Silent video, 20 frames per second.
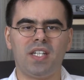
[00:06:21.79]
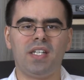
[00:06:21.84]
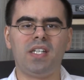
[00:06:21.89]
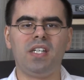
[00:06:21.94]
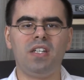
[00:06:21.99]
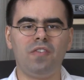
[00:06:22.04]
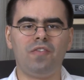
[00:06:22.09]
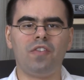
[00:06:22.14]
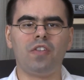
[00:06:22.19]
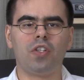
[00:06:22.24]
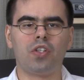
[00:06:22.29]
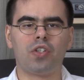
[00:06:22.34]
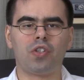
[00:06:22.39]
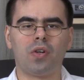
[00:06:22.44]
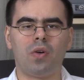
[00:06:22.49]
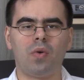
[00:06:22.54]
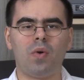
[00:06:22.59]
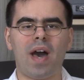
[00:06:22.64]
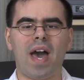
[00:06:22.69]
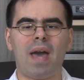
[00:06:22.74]
even
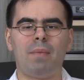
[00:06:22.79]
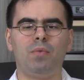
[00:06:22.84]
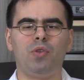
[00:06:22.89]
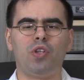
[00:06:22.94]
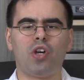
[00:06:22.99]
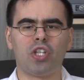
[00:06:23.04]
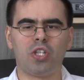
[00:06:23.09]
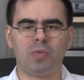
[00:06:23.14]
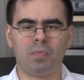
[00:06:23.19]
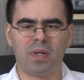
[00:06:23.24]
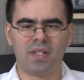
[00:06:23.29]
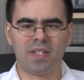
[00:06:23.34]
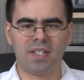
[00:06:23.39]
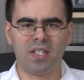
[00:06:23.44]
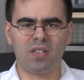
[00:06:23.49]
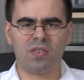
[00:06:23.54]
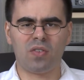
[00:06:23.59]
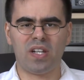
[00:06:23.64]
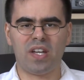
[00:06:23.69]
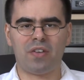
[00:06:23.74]
though I'm not
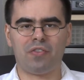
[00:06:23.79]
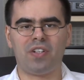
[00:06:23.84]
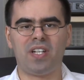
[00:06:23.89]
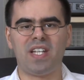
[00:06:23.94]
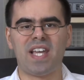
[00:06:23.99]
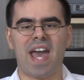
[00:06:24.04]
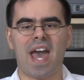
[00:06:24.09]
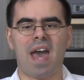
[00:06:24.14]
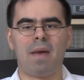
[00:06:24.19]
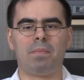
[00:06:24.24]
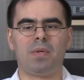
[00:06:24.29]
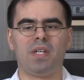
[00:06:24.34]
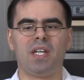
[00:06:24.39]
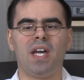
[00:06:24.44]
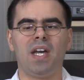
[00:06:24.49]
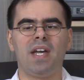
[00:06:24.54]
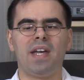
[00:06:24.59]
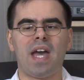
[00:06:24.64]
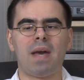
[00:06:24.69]
particularly happy